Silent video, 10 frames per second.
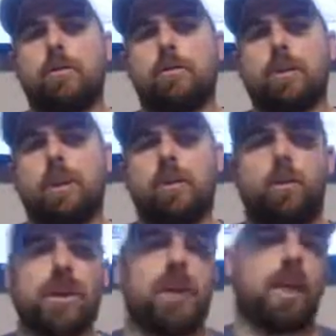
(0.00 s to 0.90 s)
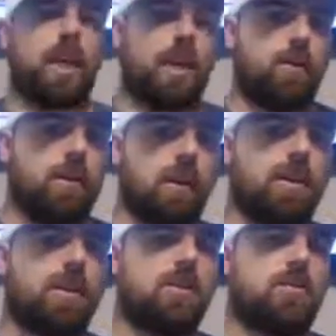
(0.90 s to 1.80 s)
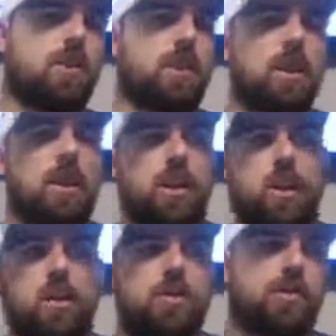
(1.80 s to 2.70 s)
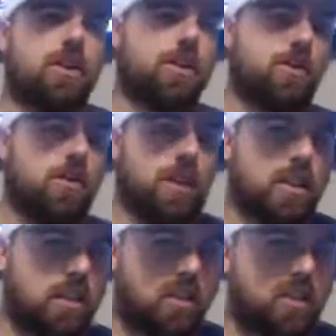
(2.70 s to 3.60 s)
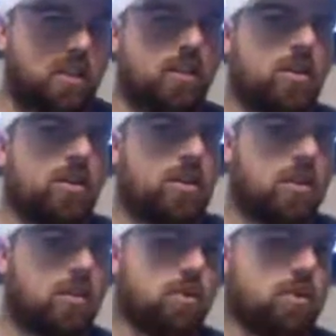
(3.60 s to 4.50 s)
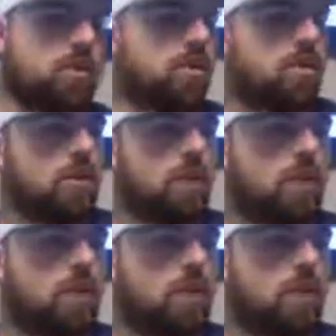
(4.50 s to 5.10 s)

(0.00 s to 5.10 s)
really quick in the heat races, but then the feature races was,